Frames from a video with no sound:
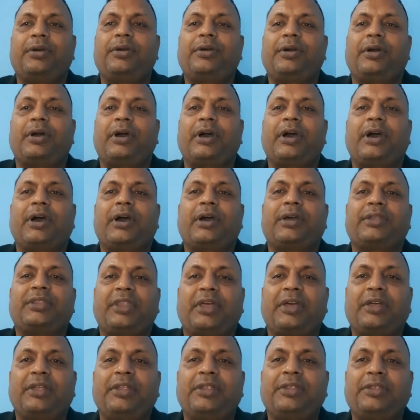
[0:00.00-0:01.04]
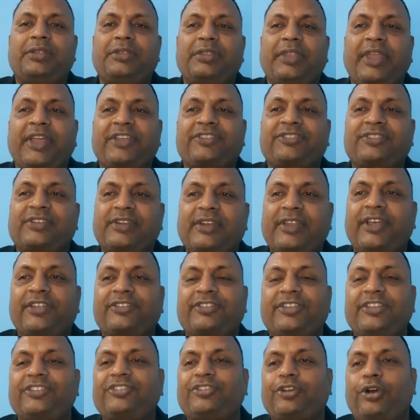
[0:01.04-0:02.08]
Uh, next
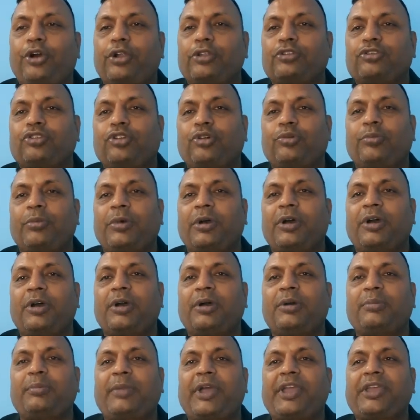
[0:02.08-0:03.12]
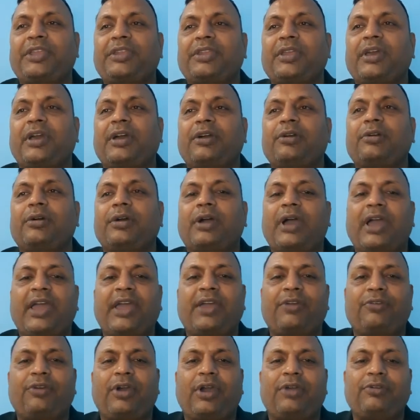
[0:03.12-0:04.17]
class is also uh, mine. Uh, I
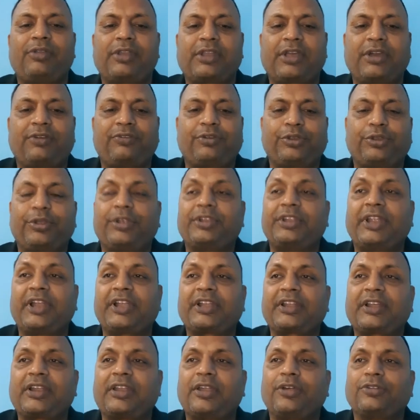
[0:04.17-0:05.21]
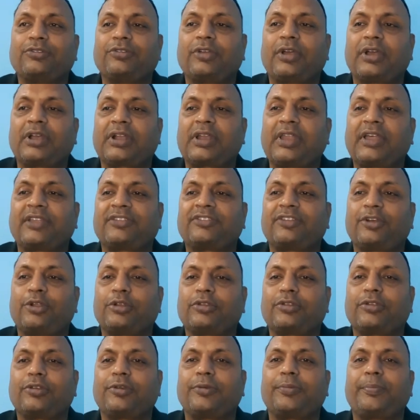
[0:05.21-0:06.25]
have I will cover the, that class, class
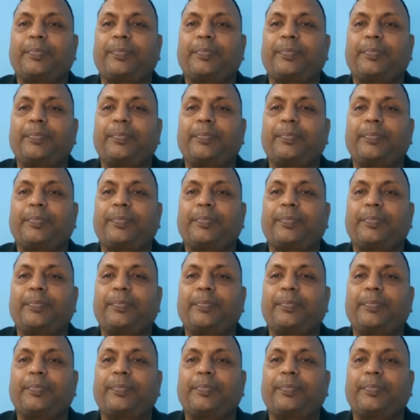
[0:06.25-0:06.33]
also.